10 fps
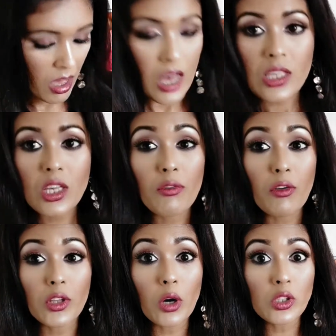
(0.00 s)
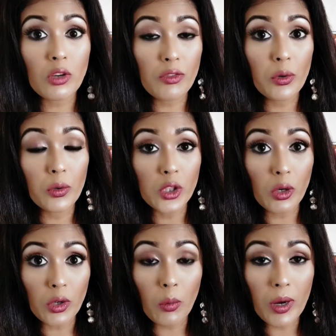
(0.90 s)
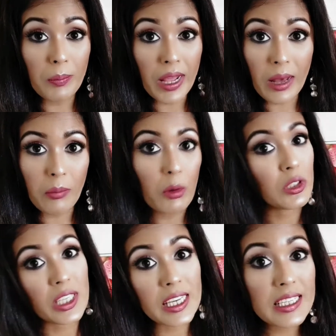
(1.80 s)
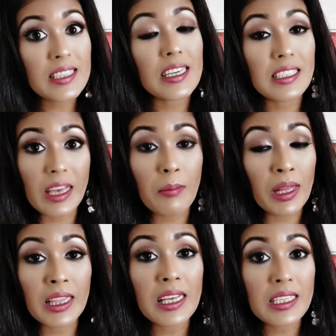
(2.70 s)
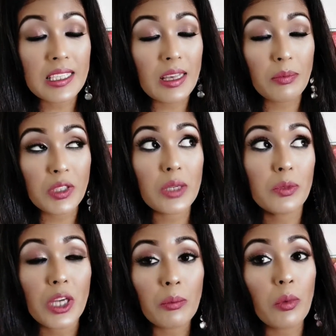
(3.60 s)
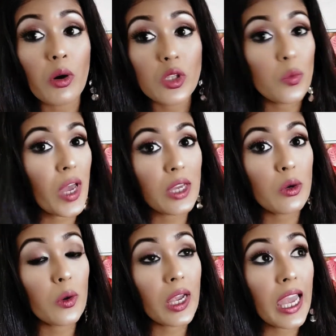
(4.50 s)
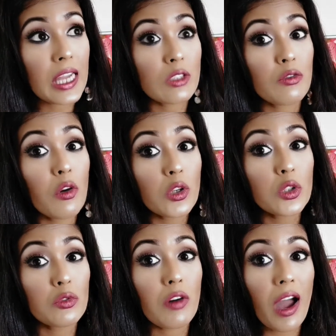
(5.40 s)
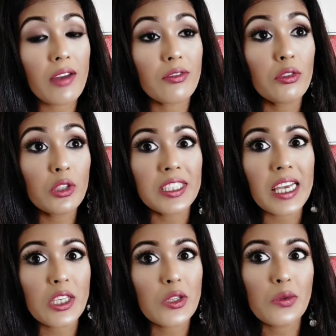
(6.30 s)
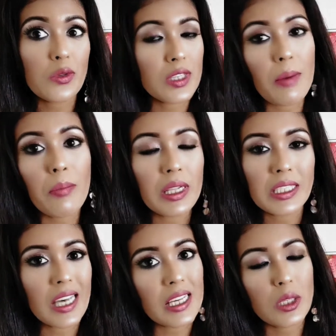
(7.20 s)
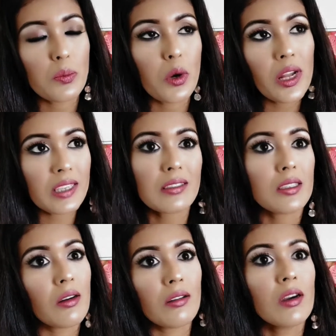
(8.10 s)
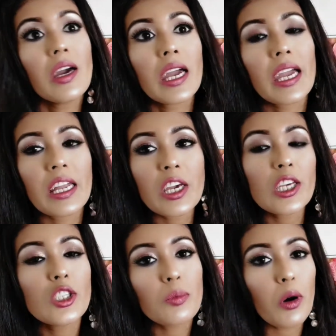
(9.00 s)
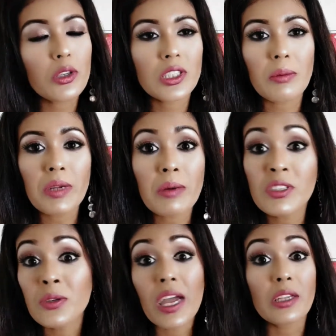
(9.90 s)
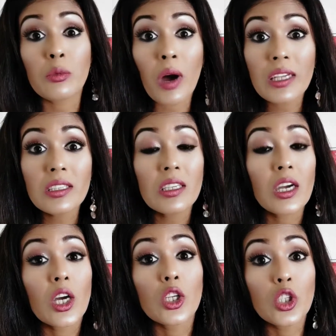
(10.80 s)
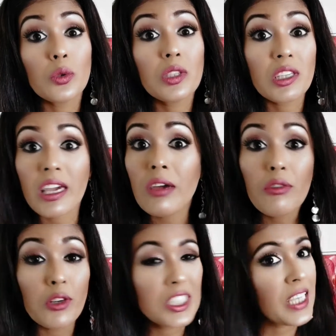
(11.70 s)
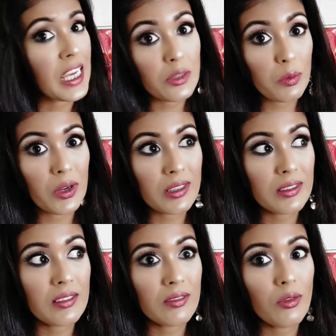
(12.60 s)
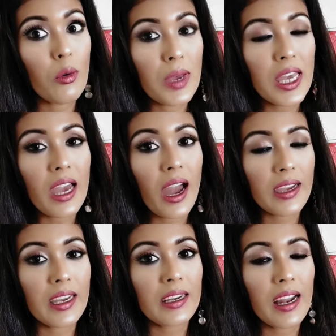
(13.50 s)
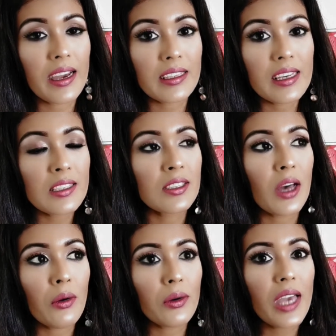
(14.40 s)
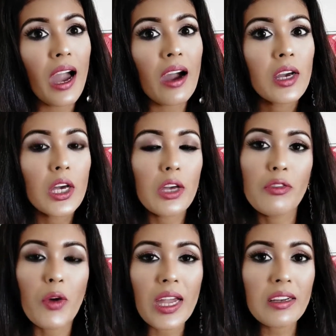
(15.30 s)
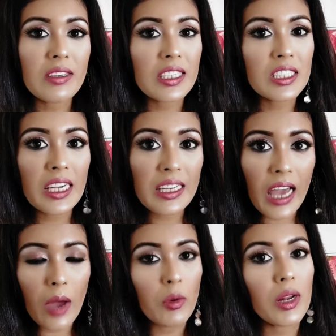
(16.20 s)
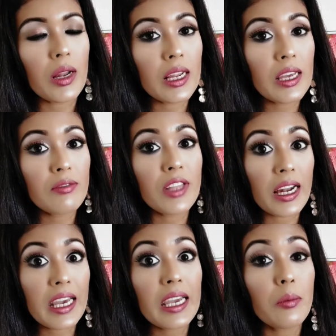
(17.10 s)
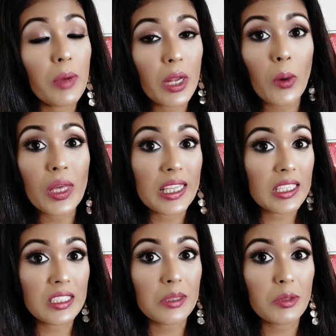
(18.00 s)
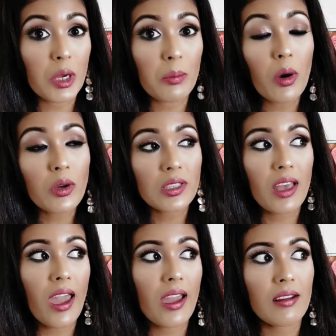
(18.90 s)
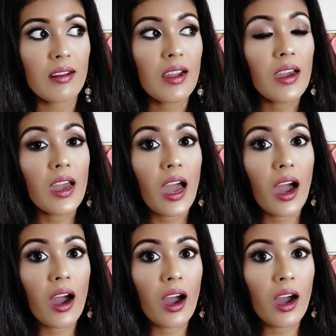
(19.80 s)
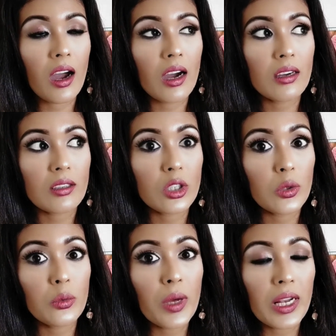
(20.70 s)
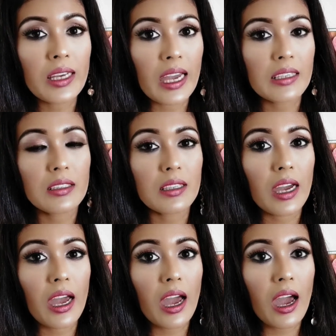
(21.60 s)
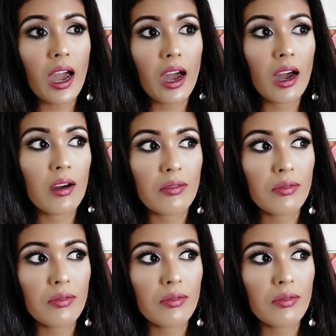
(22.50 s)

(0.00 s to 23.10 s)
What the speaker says: So for those of you who don't know what Bellabox is, it's a monthly subscription box where you get 4 to 5 full size to sample size products. So in each box, sometimes you get 1 to 3 full size products. For me, I get like this. So yeah, if you are interested, I will leave the link below in the description box, and you will get a